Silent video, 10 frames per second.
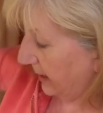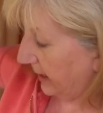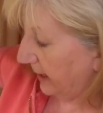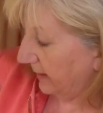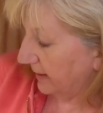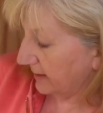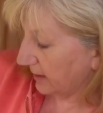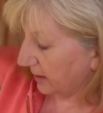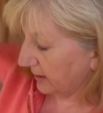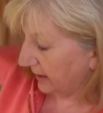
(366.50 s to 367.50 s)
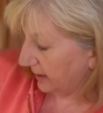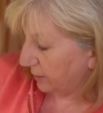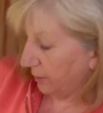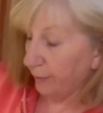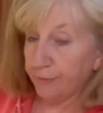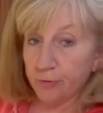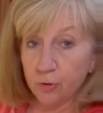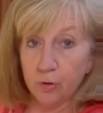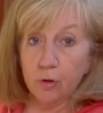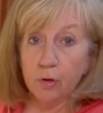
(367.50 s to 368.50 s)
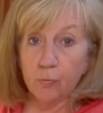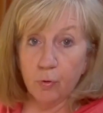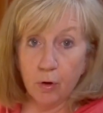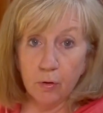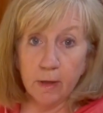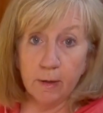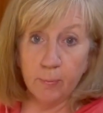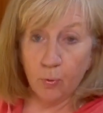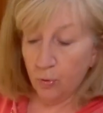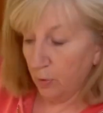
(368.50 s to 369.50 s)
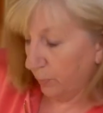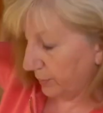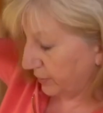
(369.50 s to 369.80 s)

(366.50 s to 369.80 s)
And then it's got to get to a full rolling boil, which